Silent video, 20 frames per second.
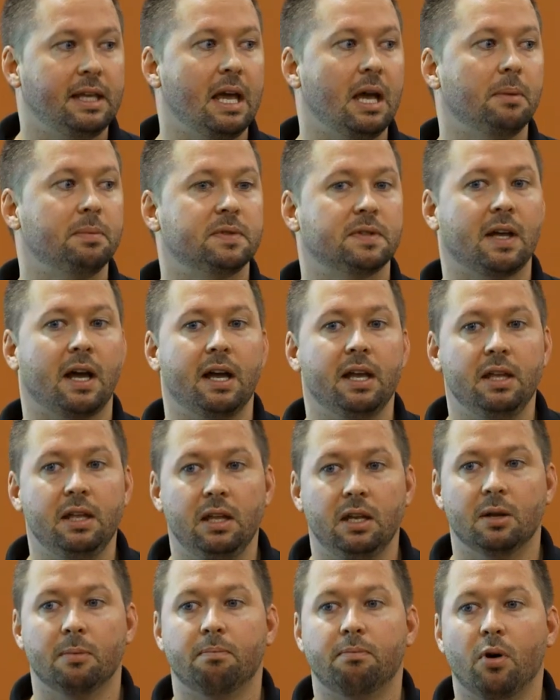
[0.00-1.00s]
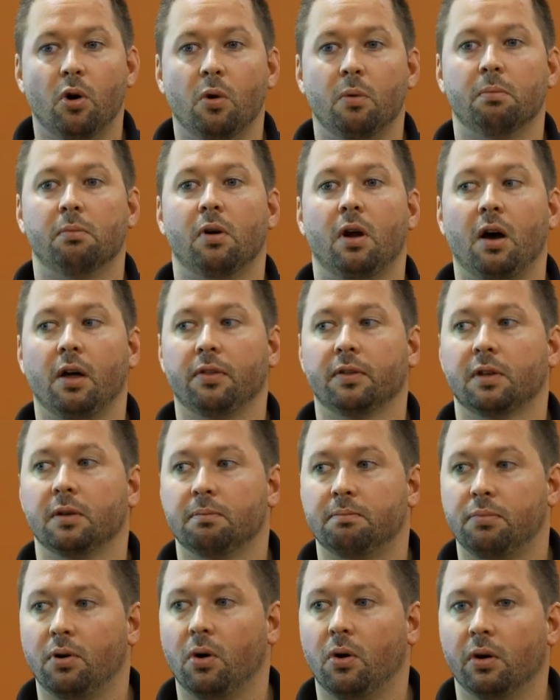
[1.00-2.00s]
GAPS diet and a bone broth
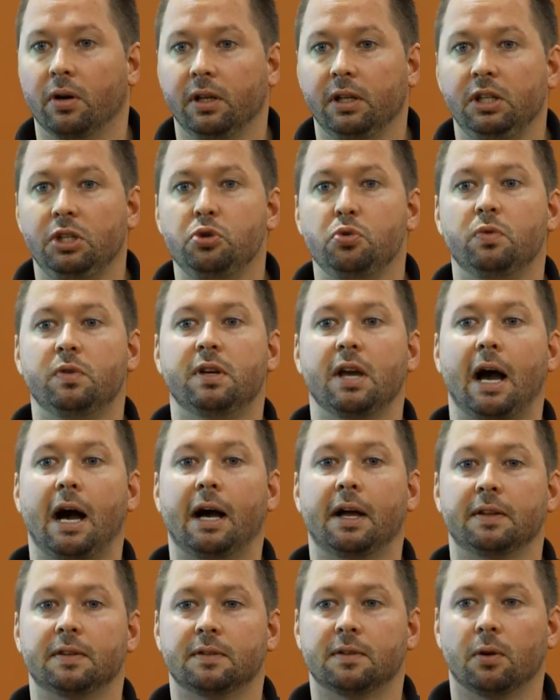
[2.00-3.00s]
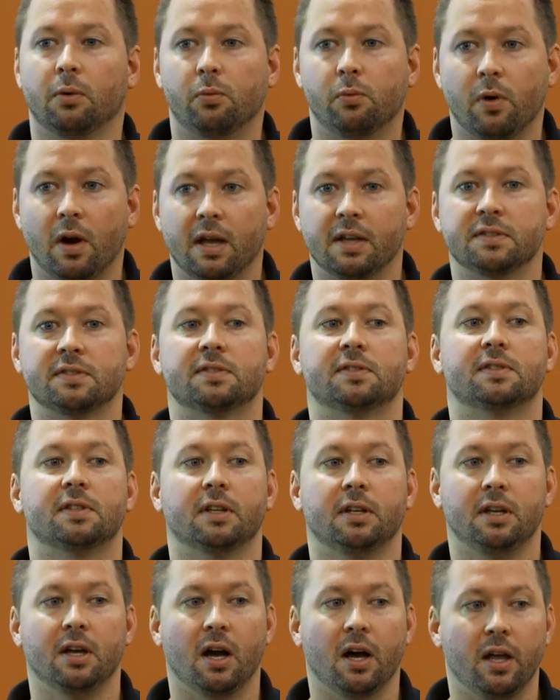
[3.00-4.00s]
component, you got to rest
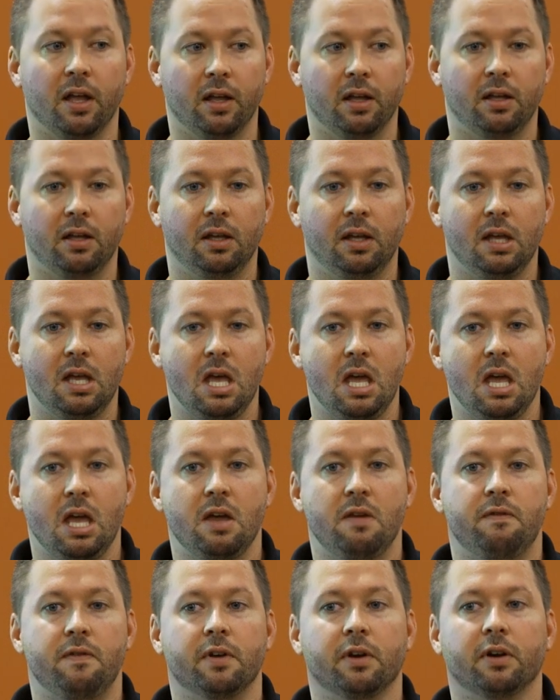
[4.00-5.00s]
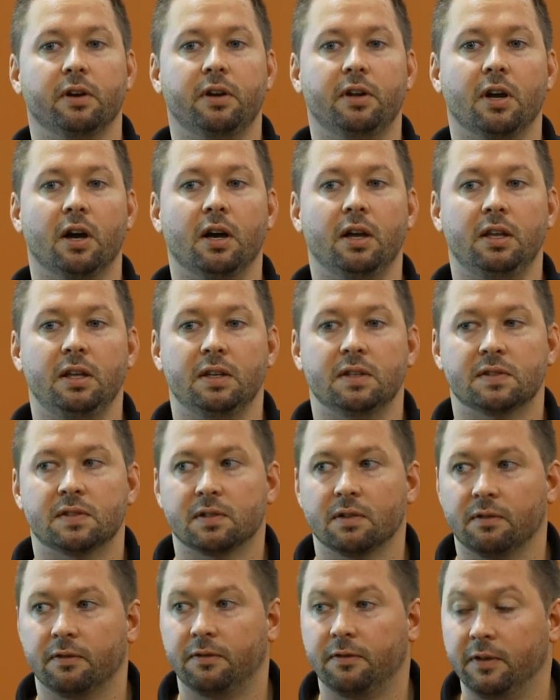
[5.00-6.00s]
the gut. If your gut is
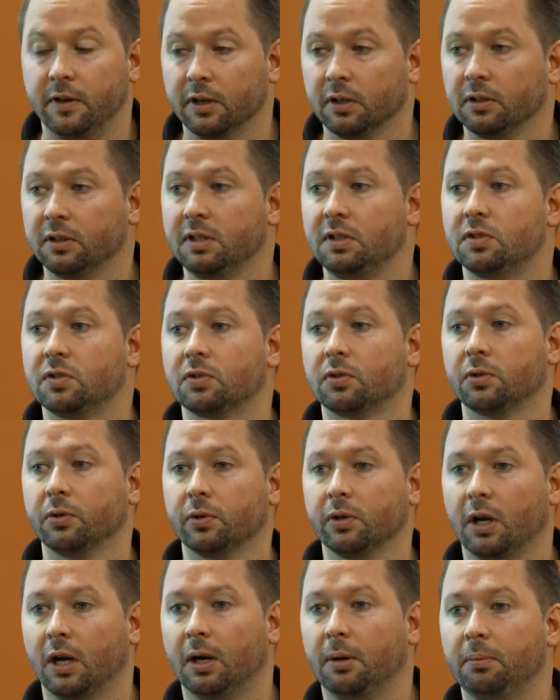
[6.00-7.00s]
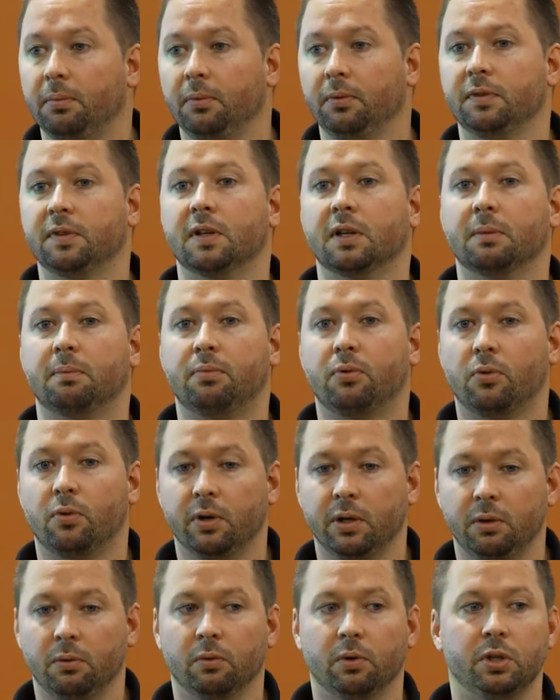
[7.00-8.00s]
severely screwed up to the
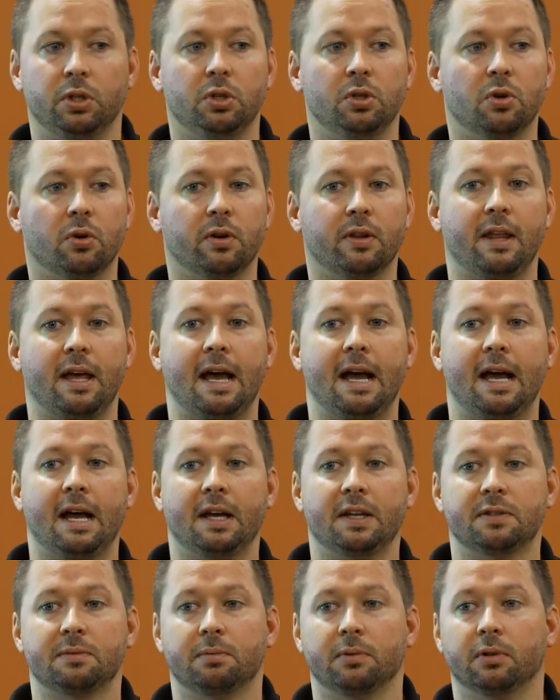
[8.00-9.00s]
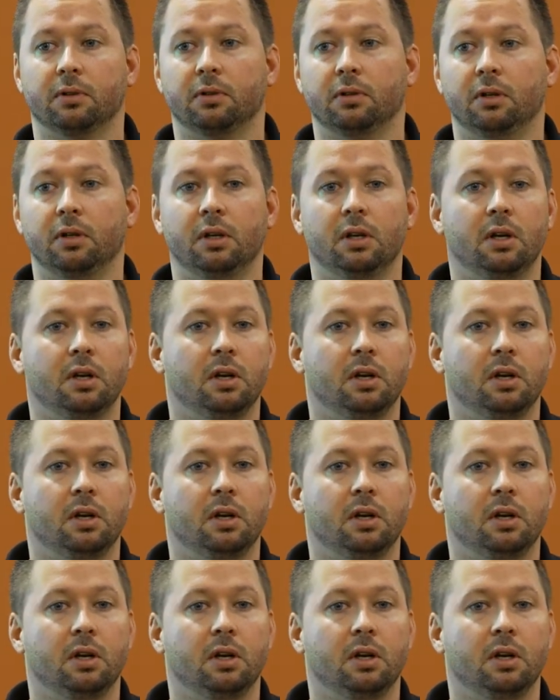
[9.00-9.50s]
point where you go to the hospital,